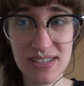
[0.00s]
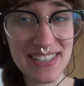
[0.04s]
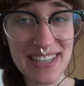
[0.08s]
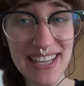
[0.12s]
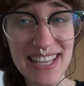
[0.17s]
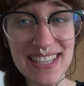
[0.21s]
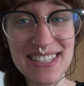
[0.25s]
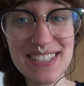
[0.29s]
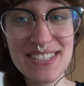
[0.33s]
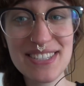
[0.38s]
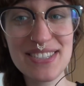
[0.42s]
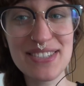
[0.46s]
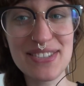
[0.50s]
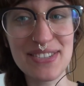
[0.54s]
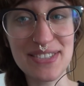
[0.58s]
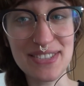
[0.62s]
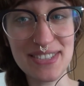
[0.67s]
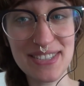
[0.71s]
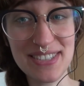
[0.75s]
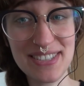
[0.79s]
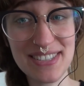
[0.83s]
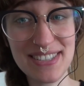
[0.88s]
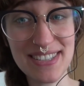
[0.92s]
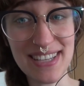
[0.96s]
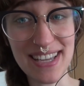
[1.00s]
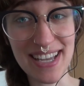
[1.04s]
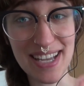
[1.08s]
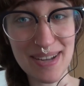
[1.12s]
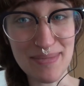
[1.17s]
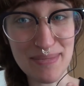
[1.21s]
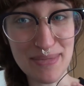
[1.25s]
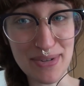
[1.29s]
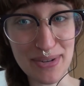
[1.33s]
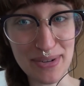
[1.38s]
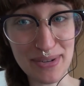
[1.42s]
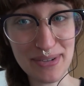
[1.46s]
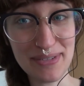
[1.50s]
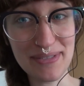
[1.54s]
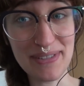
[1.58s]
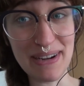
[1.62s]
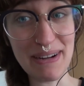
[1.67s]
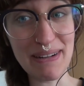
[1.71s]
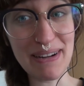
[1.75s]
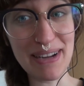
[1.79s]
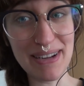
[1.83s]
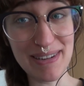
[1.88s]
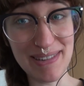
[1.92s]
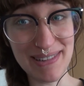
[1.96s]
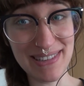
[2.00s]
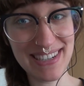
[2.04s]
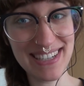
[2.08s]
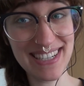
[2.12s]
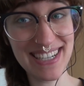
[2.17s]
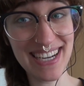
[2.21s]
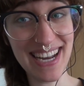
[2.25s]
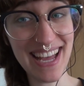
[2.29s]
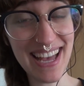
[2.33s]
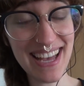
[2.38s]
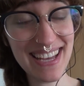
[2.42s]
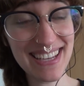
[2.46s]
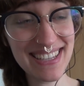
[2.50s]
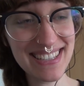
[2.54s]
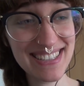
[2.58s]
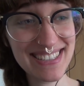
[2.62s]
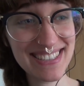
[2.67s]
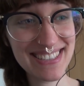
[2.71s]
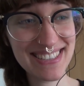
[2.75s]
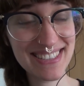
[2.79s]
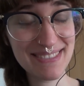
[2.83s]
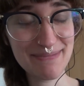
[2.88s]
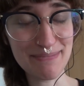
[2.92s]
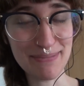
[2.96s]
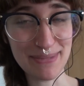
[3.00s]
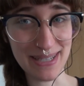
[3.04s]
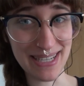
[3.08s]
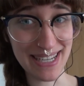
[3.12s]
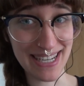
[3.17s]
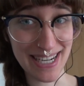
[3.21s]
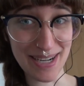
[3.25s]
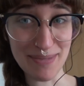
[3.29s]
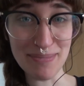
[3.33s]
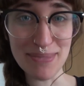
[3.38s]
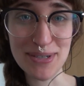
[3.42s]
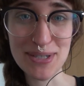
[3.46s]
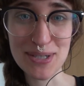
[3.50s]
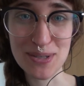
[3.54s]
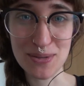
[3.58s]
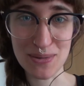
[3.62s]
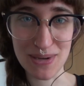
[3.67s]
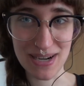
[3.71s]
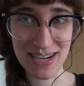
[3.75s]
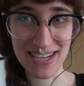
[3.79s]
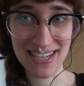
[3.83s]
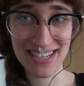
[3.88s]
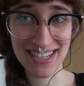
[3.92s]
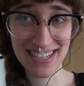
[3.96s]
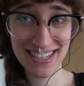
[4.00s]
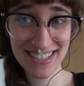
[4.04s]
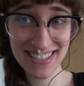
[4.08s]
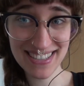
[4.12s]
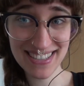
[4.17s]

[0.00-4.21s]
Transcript: Let's just say I'm not very organized, but that I'm trying.